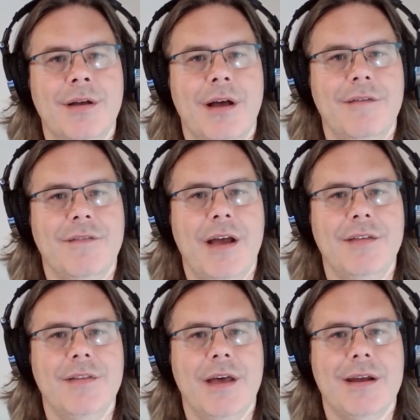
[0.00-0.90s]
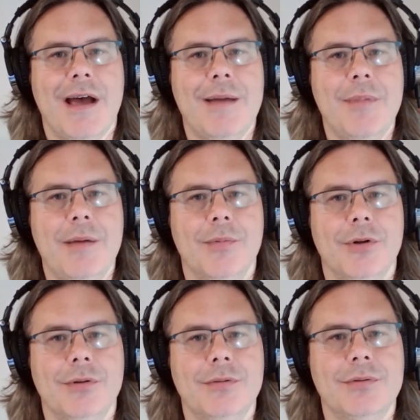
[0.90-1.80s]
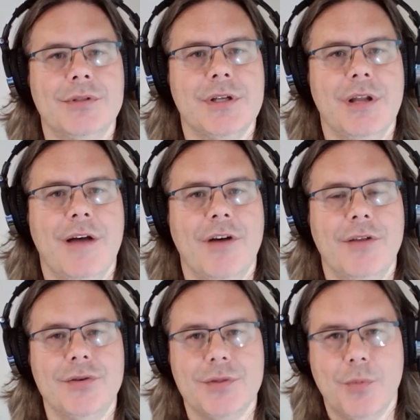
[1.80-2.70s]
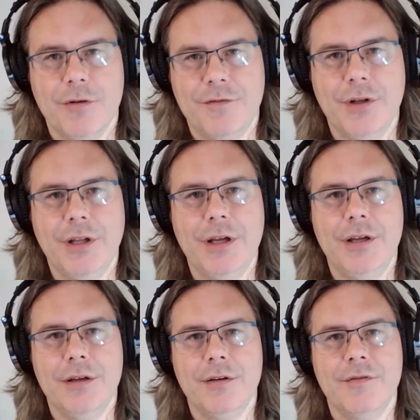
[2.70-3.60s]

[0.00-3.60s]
I find that I'm able to love others more fully